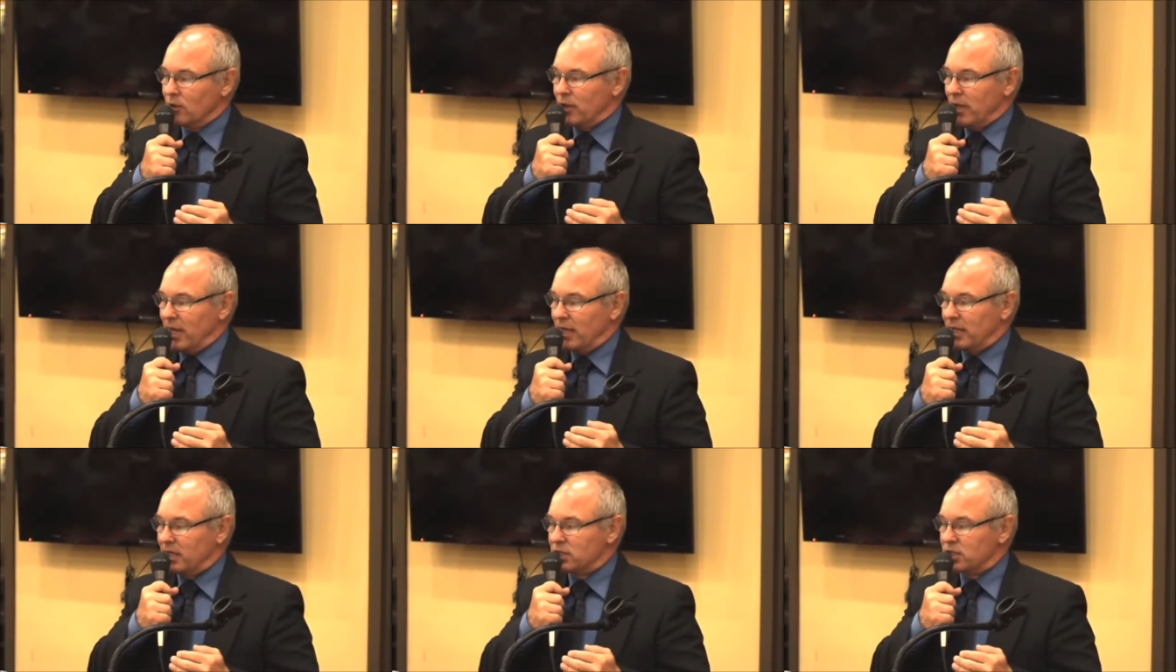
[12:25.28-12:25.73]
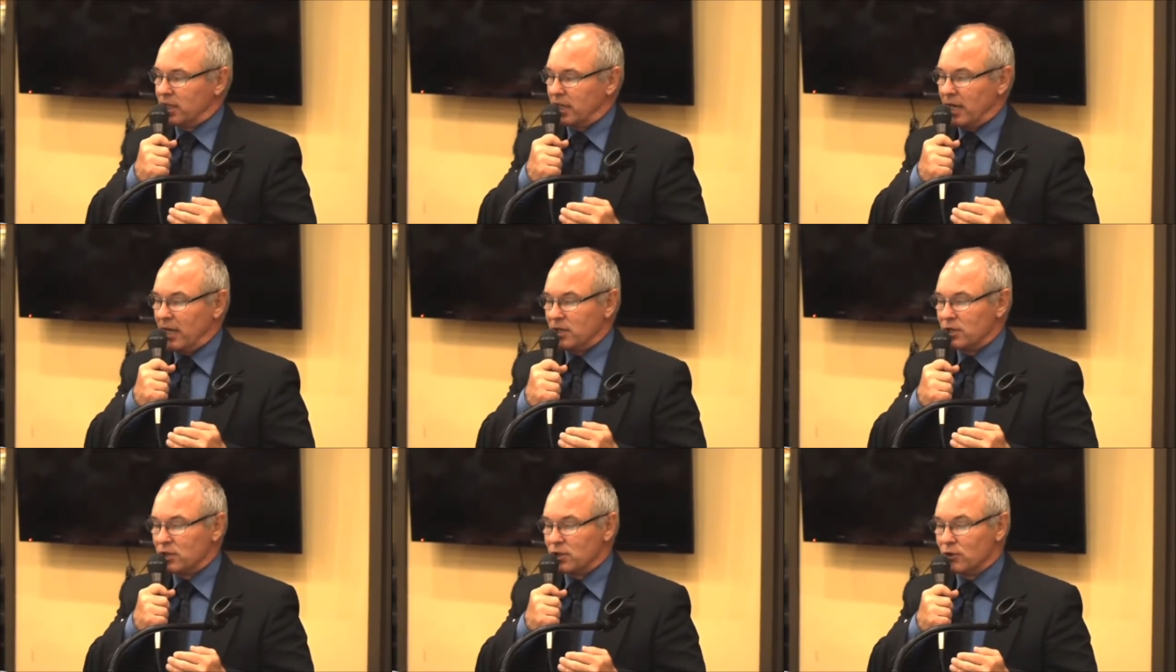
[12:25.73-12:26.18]
and
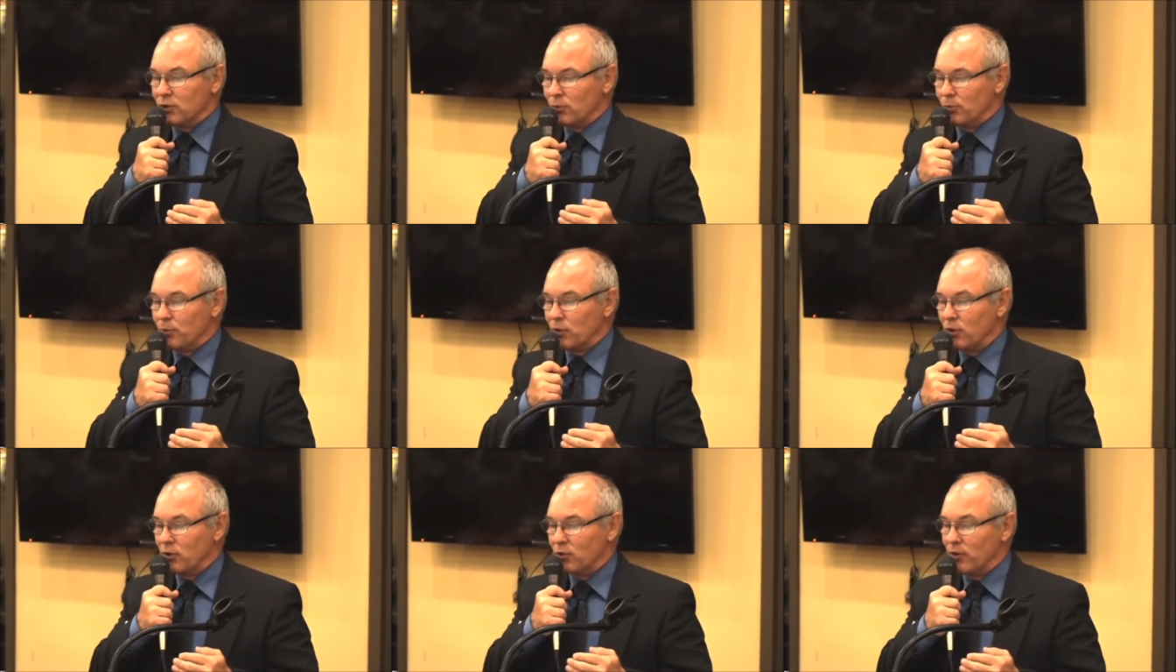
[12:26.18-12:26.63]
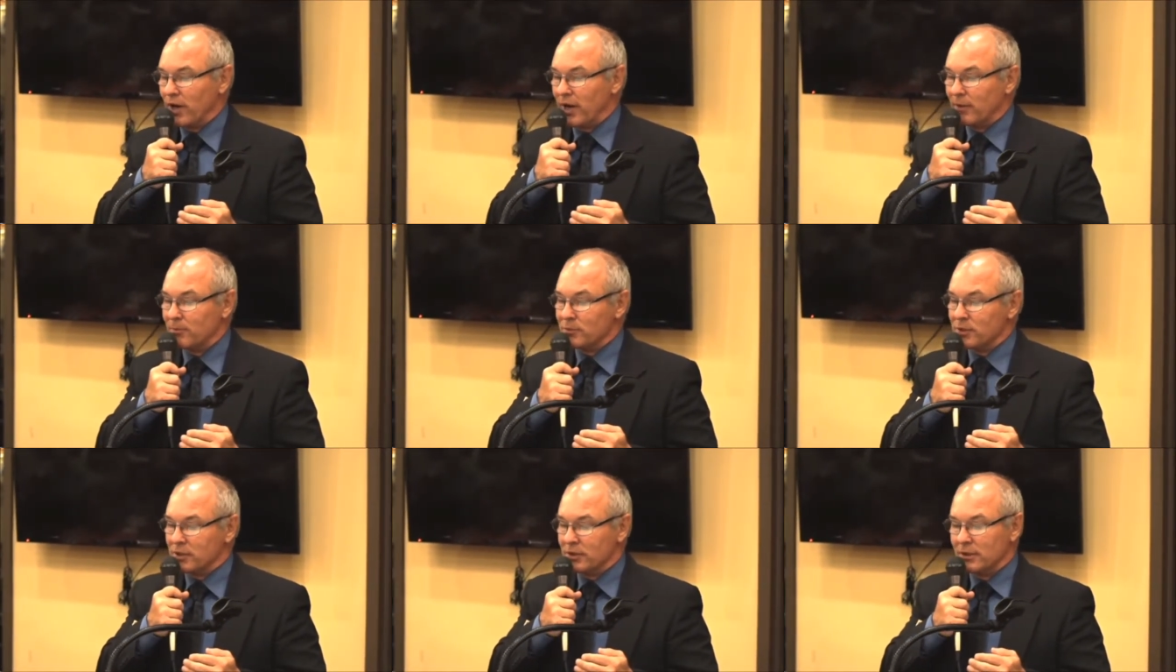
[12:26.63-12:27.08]
educational
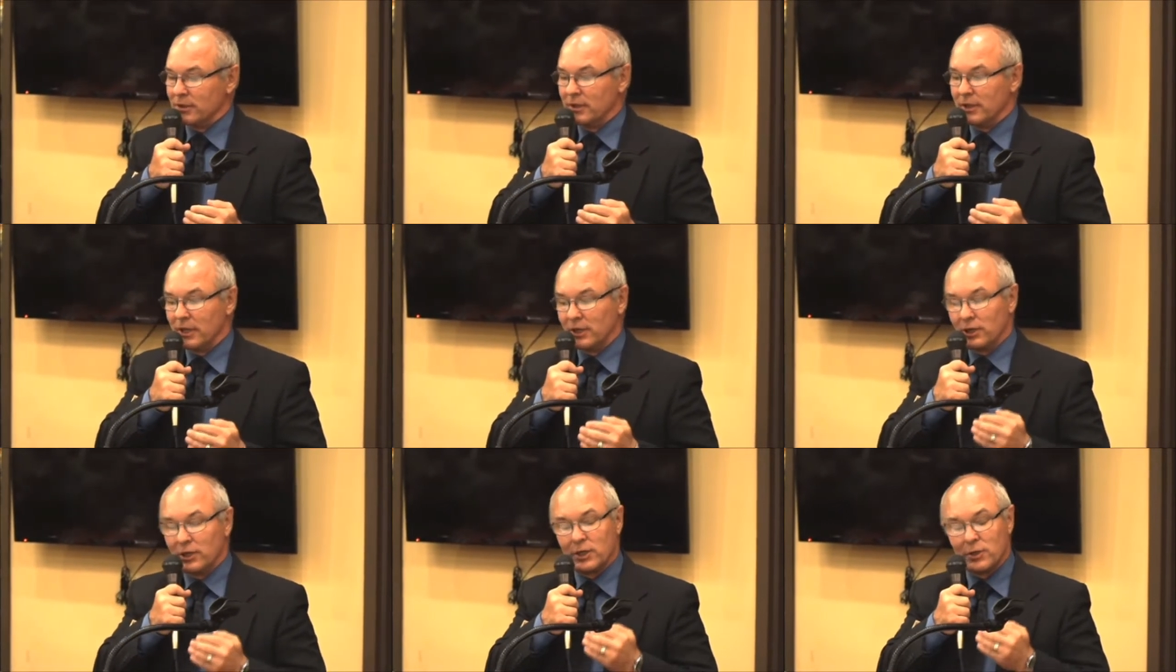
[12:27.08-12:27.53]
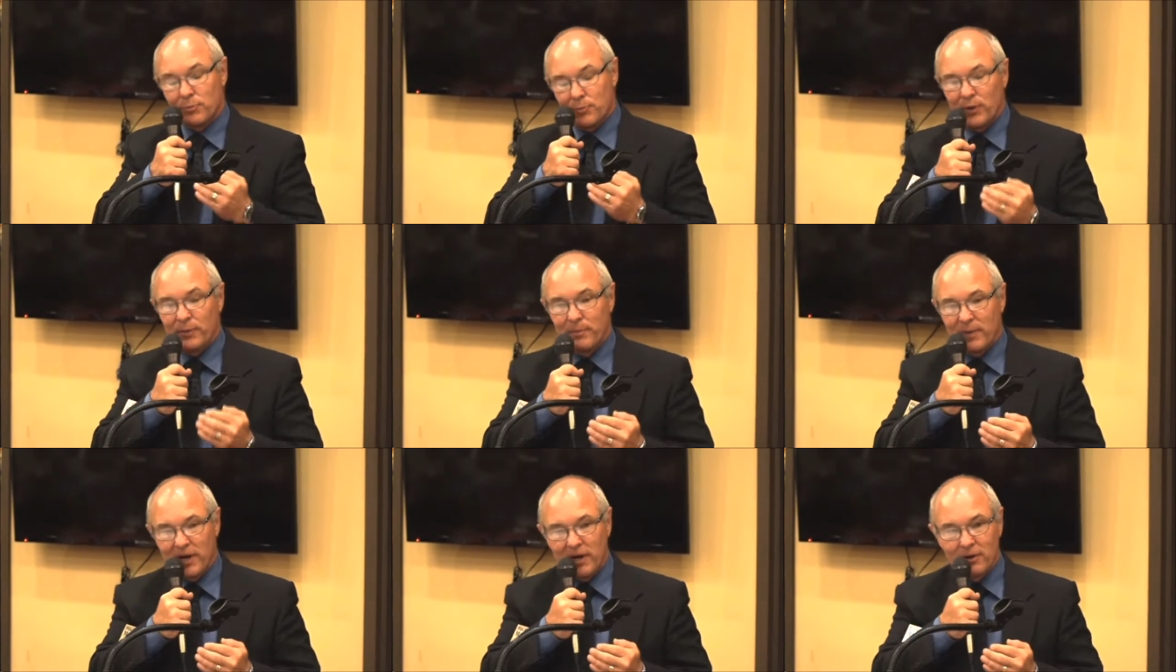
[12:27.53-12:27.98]
programs that are going to
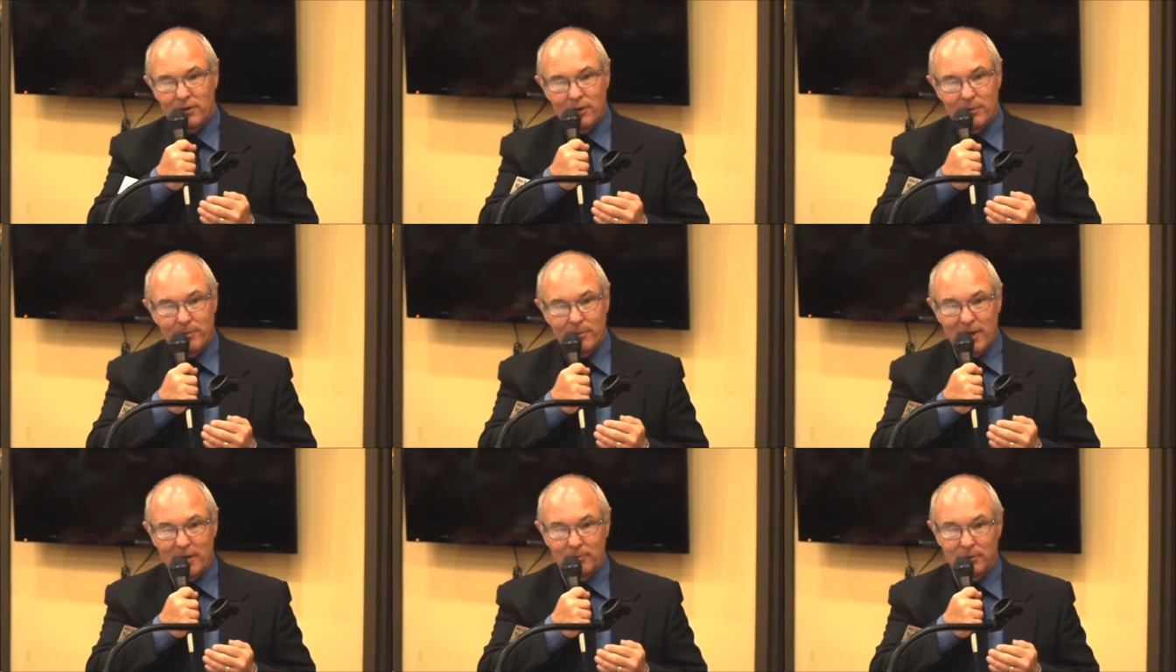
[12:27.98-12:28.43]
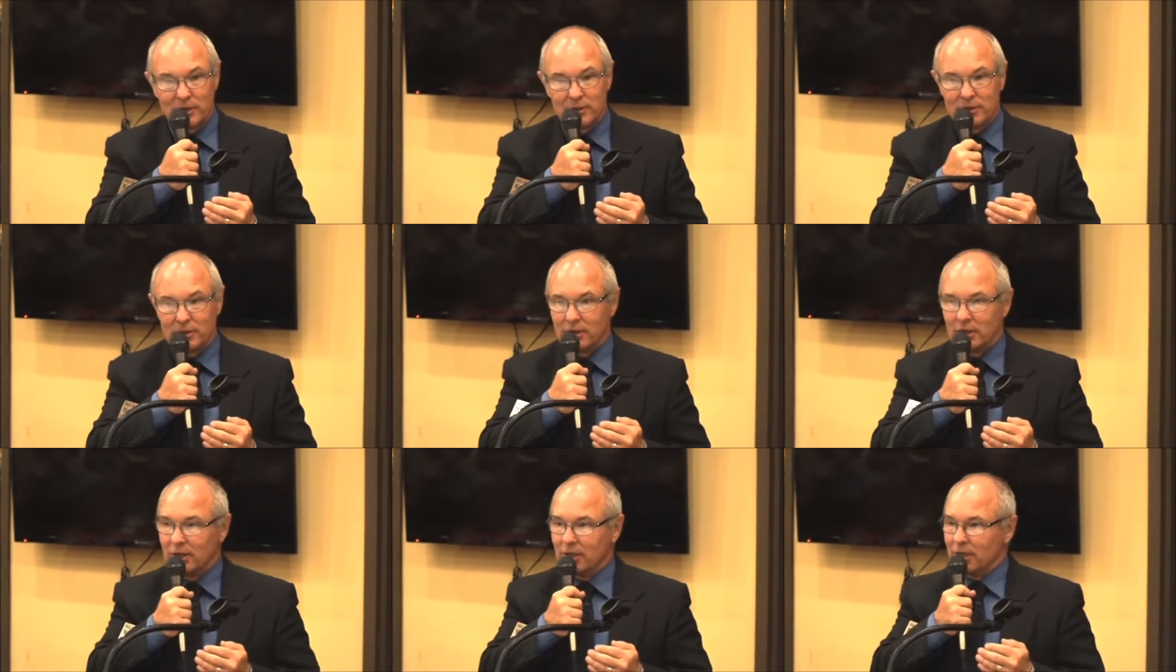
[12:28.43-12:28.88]
prepare the
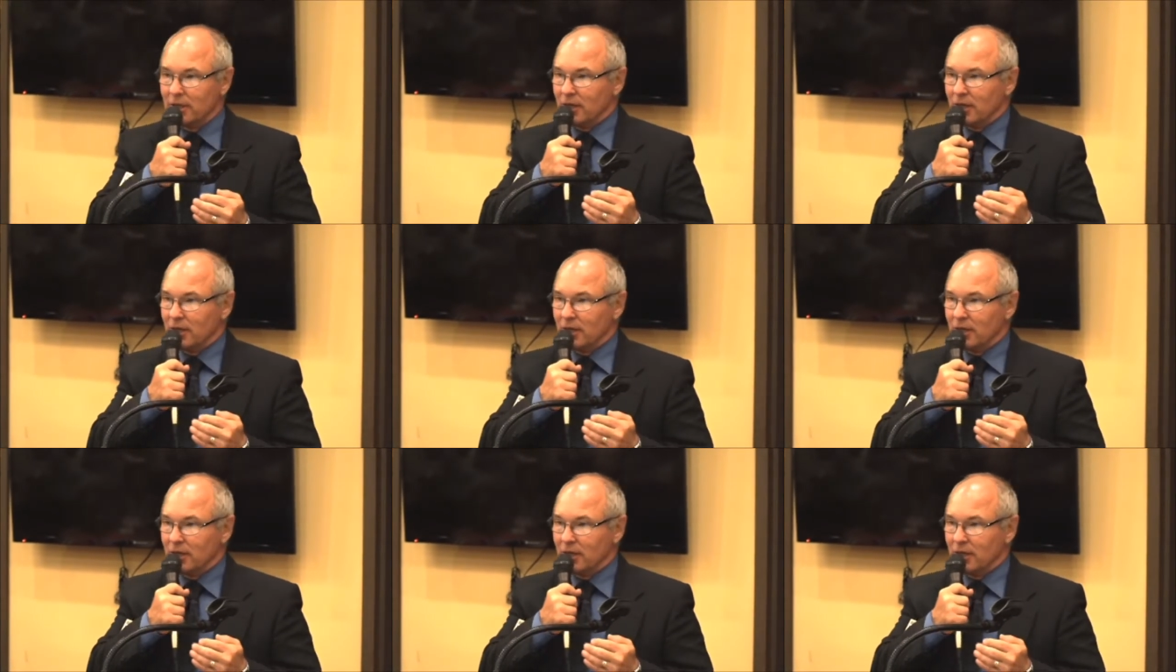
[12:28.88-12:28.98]
members